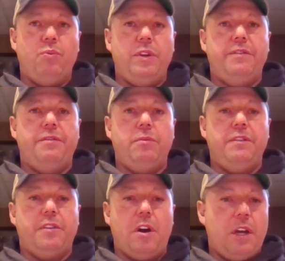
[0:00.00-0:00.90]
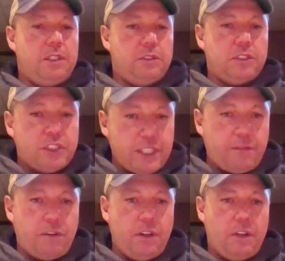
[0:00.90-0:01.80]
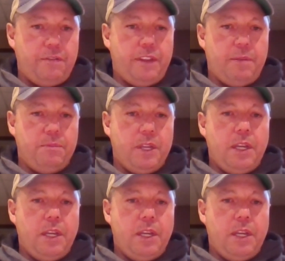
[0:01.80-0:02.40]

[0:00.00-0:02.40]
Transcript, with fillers: we've we've caught several of them.